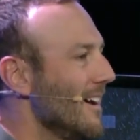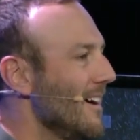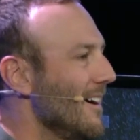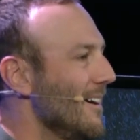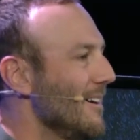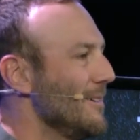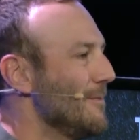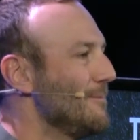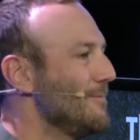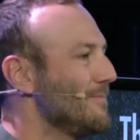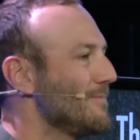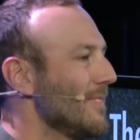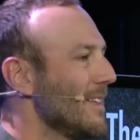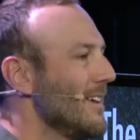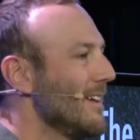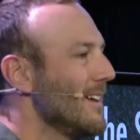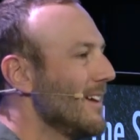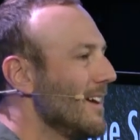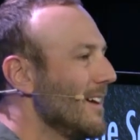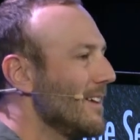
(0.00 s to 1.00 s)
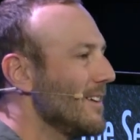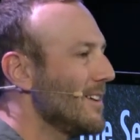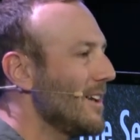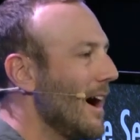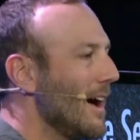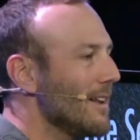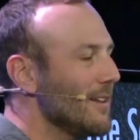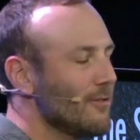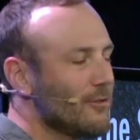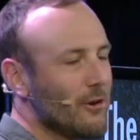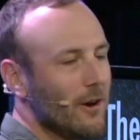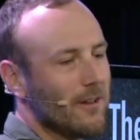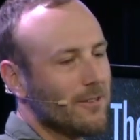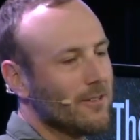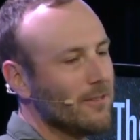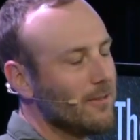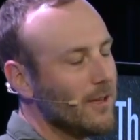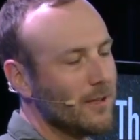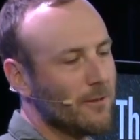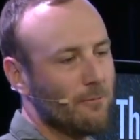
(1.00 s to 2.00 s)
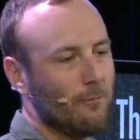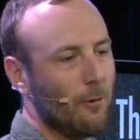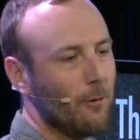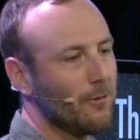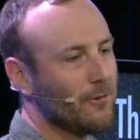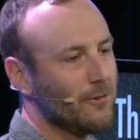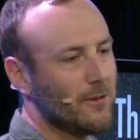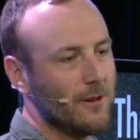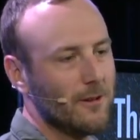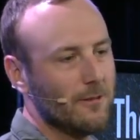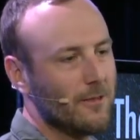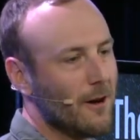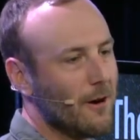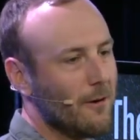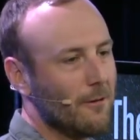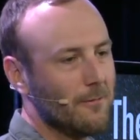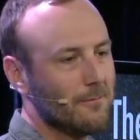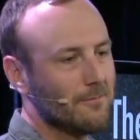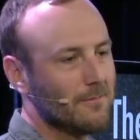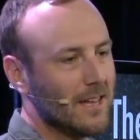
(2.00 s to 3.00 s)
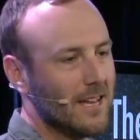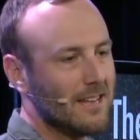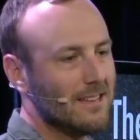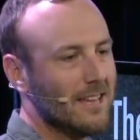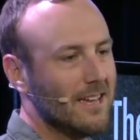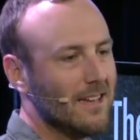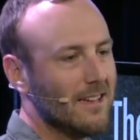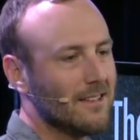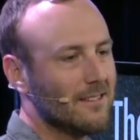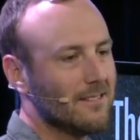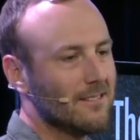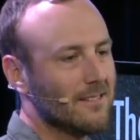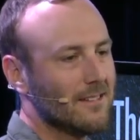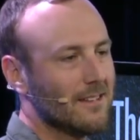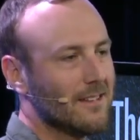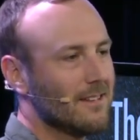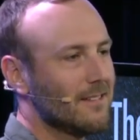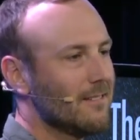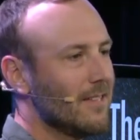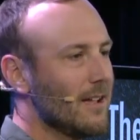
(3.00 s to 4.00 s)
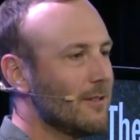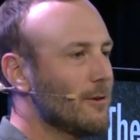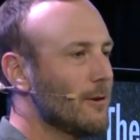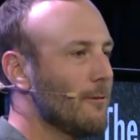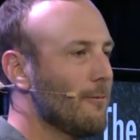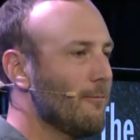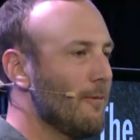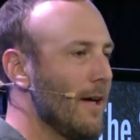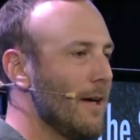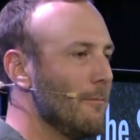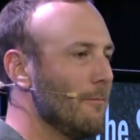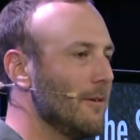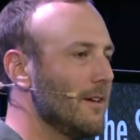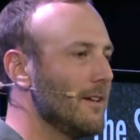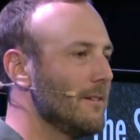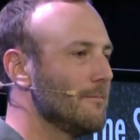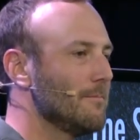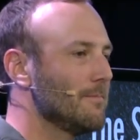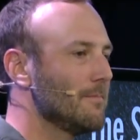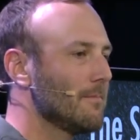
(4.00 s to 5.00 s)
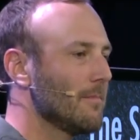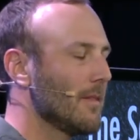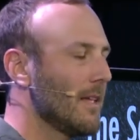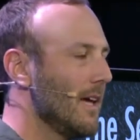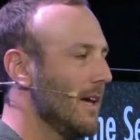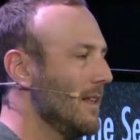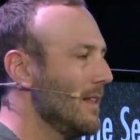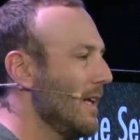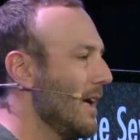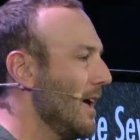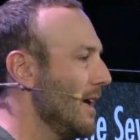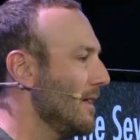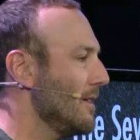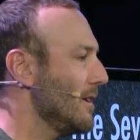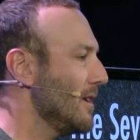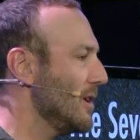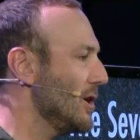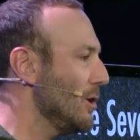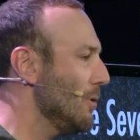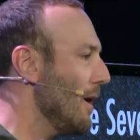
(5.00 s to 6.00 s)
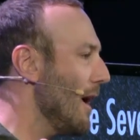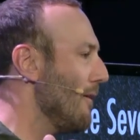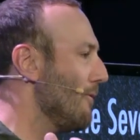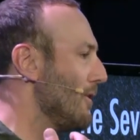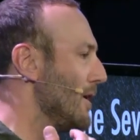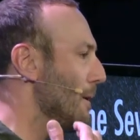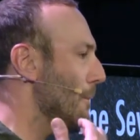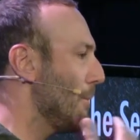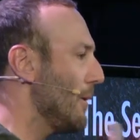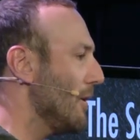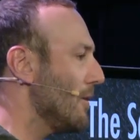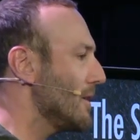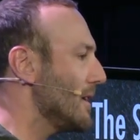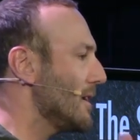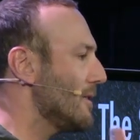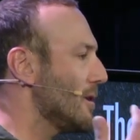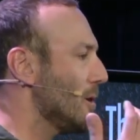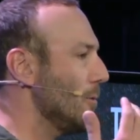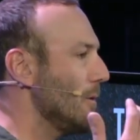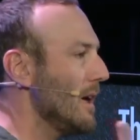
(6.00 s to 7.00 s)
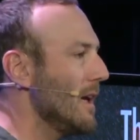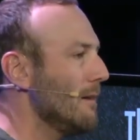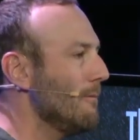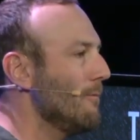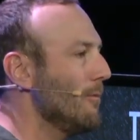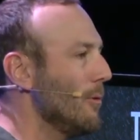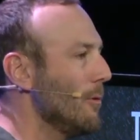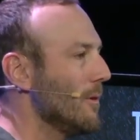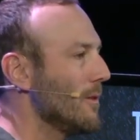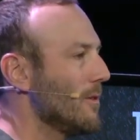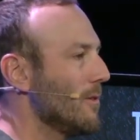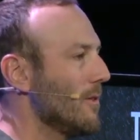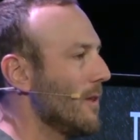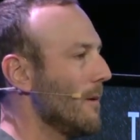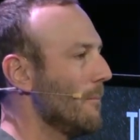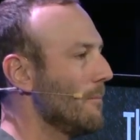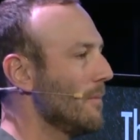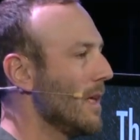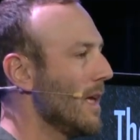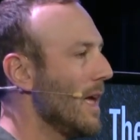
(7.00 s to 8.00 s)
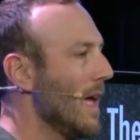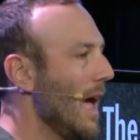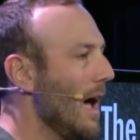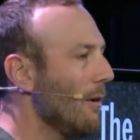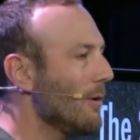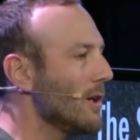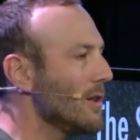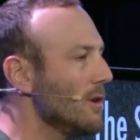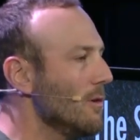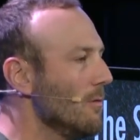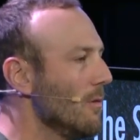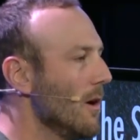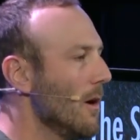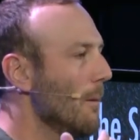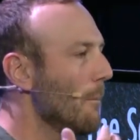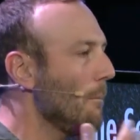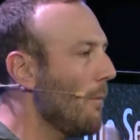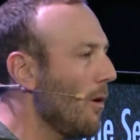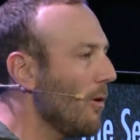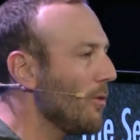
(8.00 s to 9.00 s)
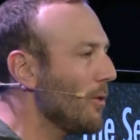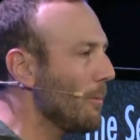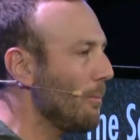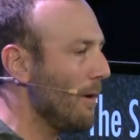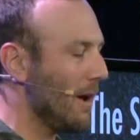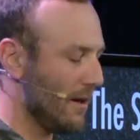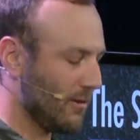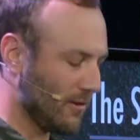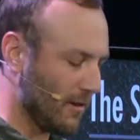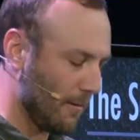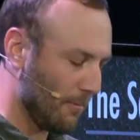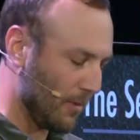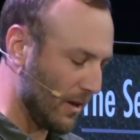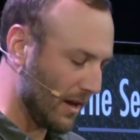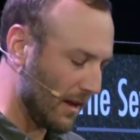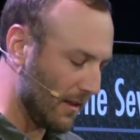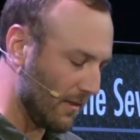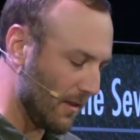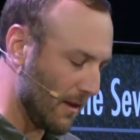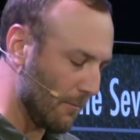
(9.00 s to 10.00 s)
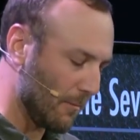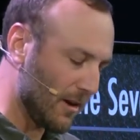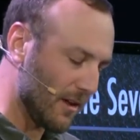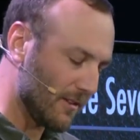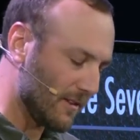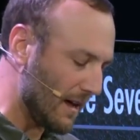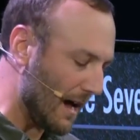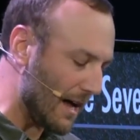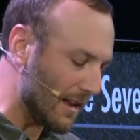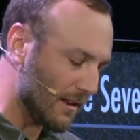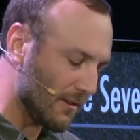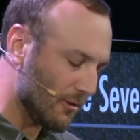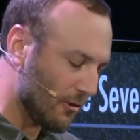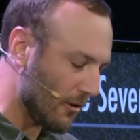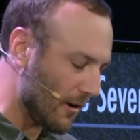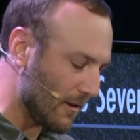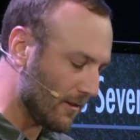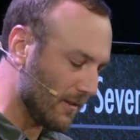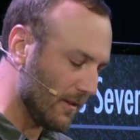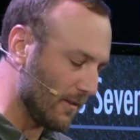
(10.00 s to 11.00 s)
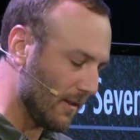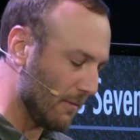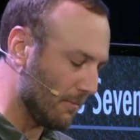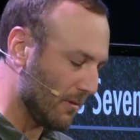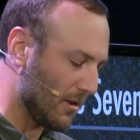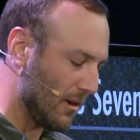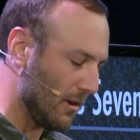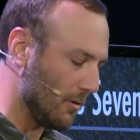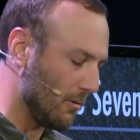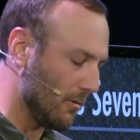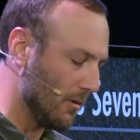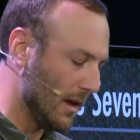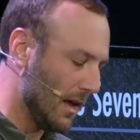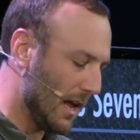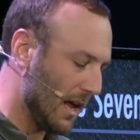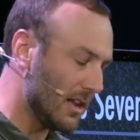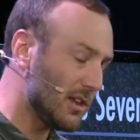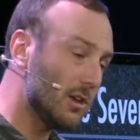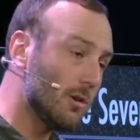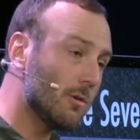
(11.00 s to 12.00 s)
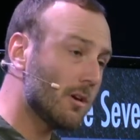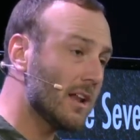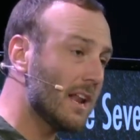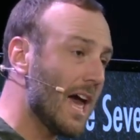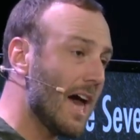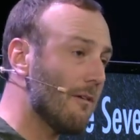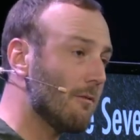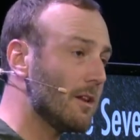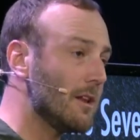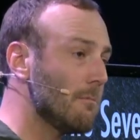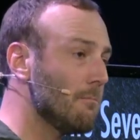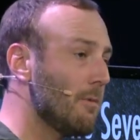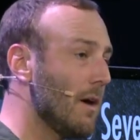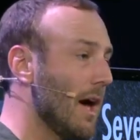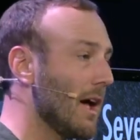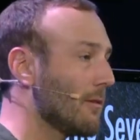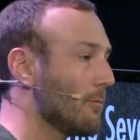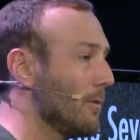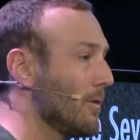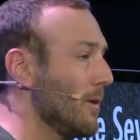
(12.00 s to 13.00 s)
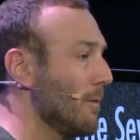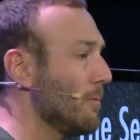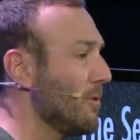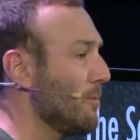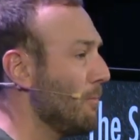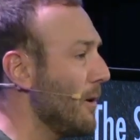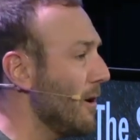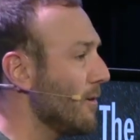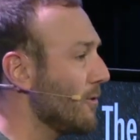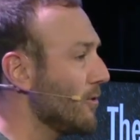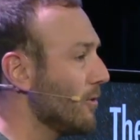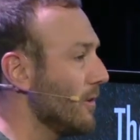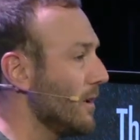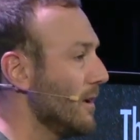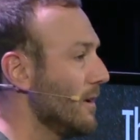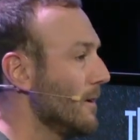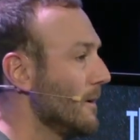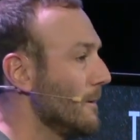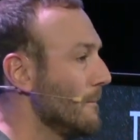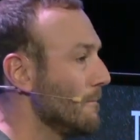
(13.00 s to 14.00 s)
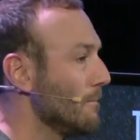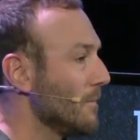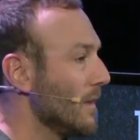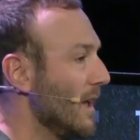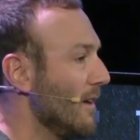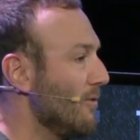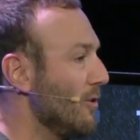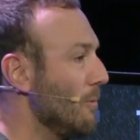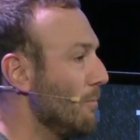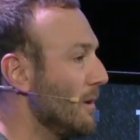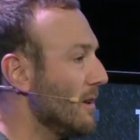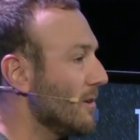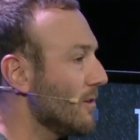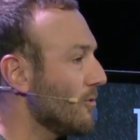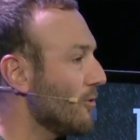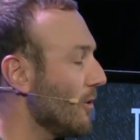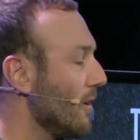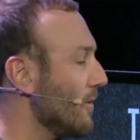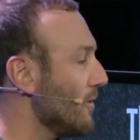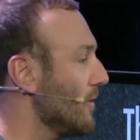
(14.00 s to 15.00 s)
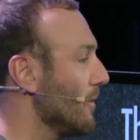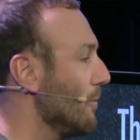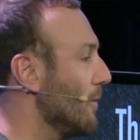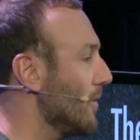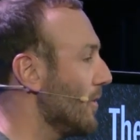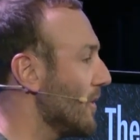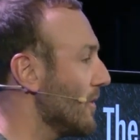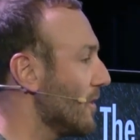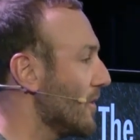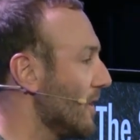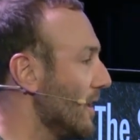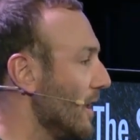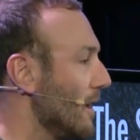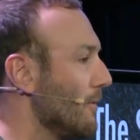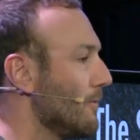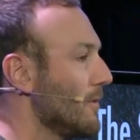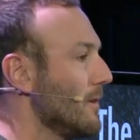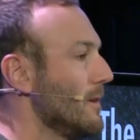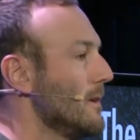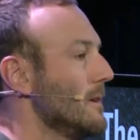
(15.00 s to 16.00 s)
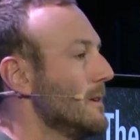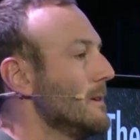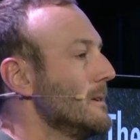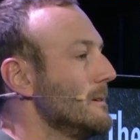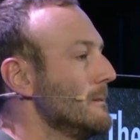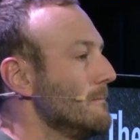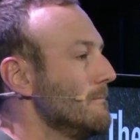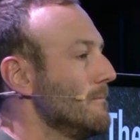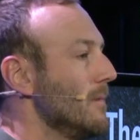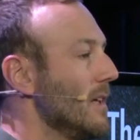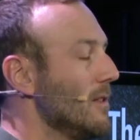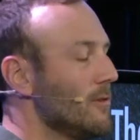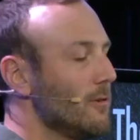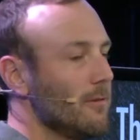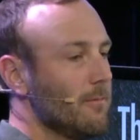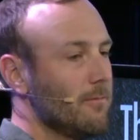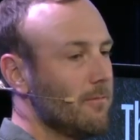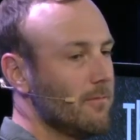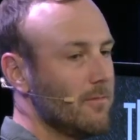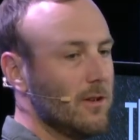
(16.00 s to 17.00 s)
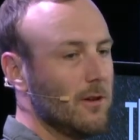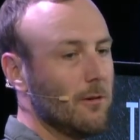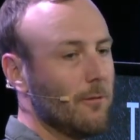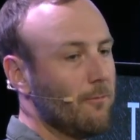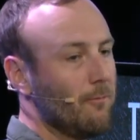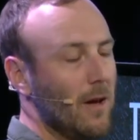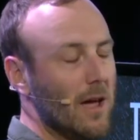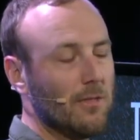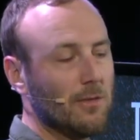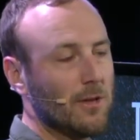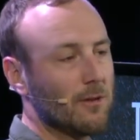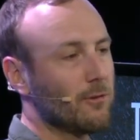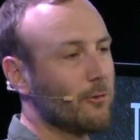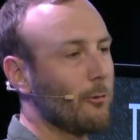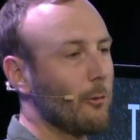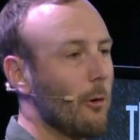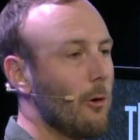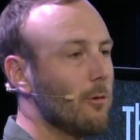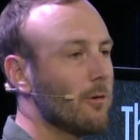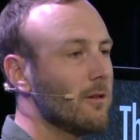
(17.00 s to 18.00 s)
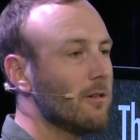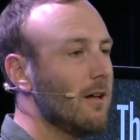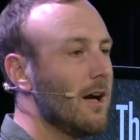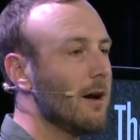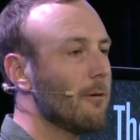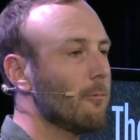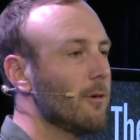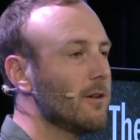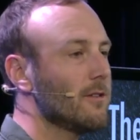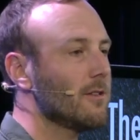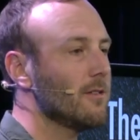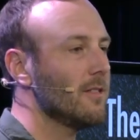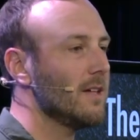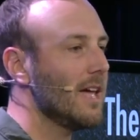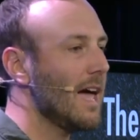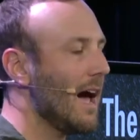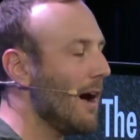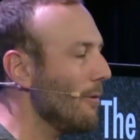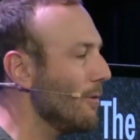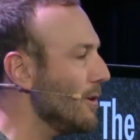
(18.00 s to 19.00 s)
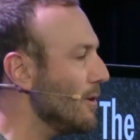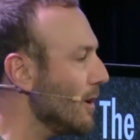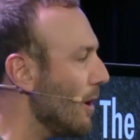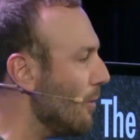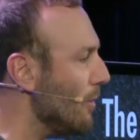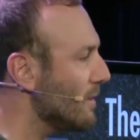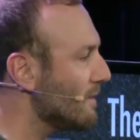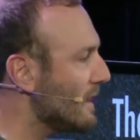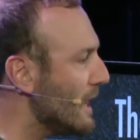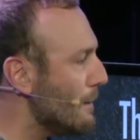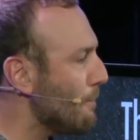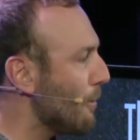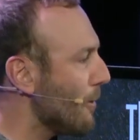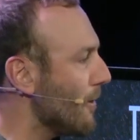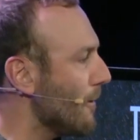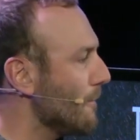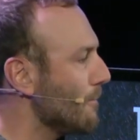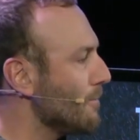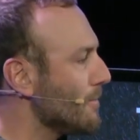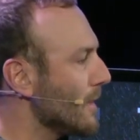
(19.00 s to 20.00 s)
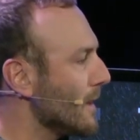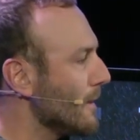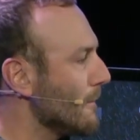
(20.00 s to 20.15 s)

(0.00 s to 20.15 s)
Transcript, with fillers: Uh, God entrusted these fools to you, though. He did. That's your family. And, and you have the ability to influence them. How can you multiply something in them? Because God entrusted them to you, and you can have an impact with them spiritually. If you've been entrusted with this gift, it's your, your faith has grown a lot recently. How are you going deeper?